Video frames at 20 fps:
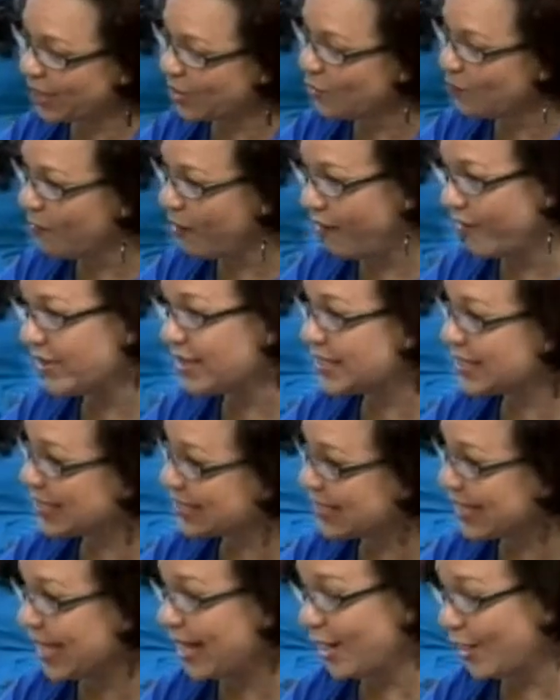you're married to
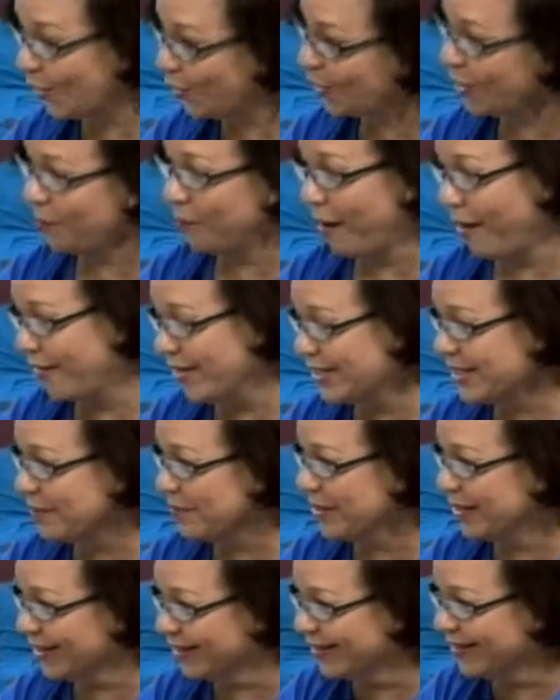Sister Helen, no, you're married to
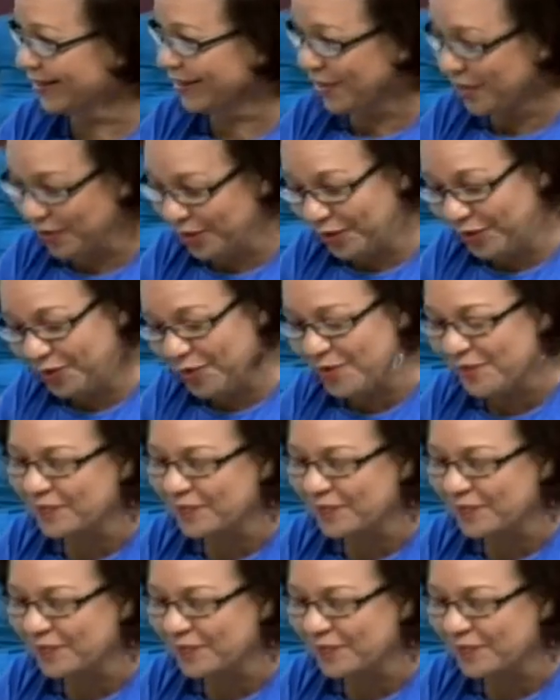me, you know.